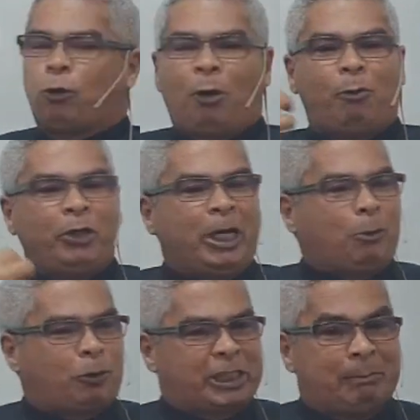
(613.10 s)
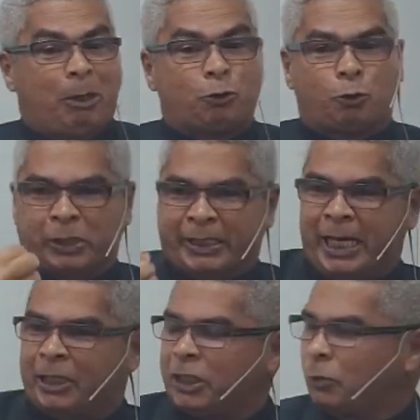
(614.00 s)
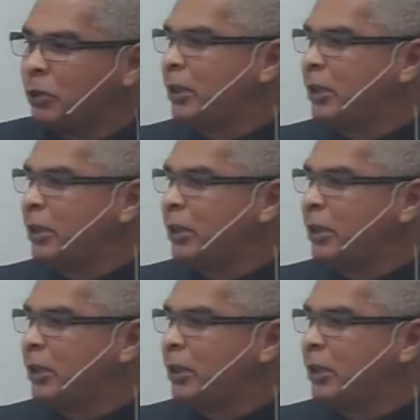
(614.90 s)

If I am not in fellowship with the brethren,